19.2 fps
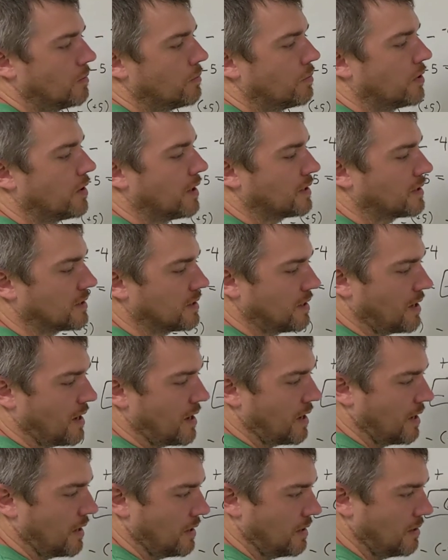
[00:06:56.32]
plus
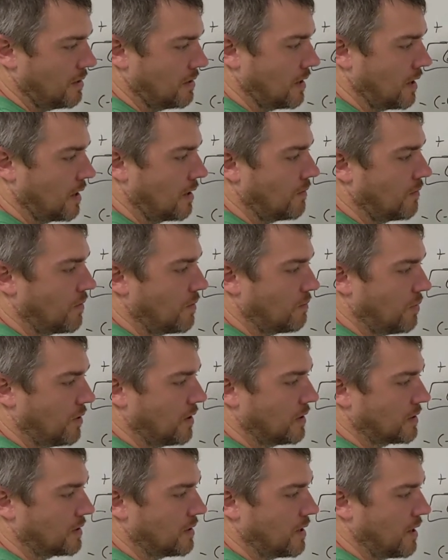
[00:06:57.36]
9, negative 1
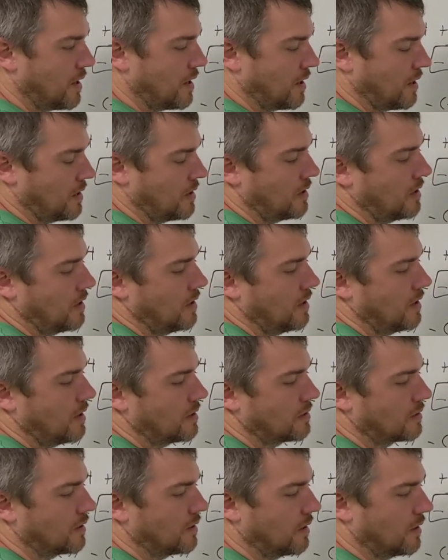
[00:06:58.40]
plus 9,
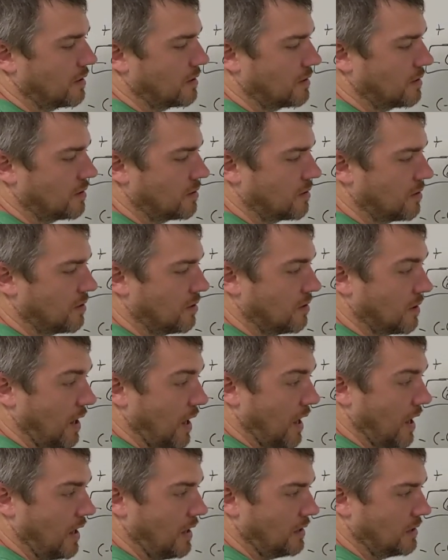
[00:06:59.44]
it's going to turn you to
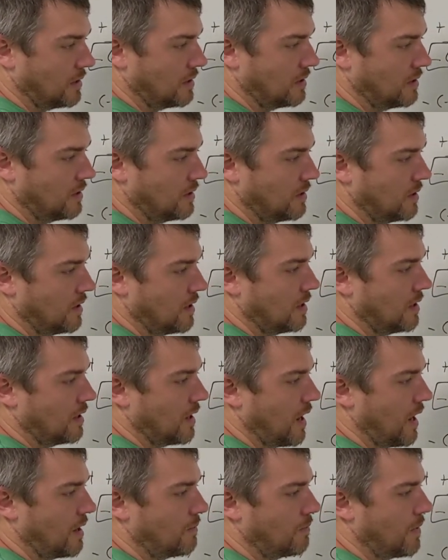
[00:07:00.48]
8, and then
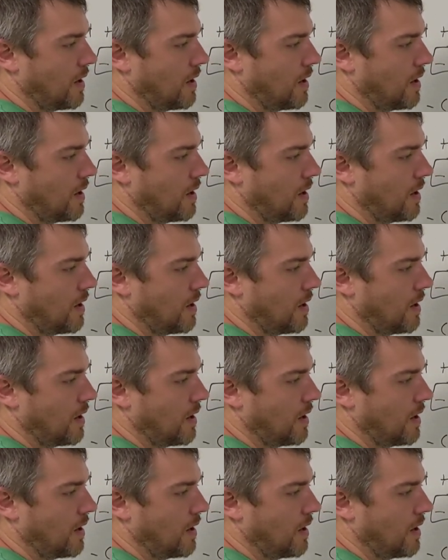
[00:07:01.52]
8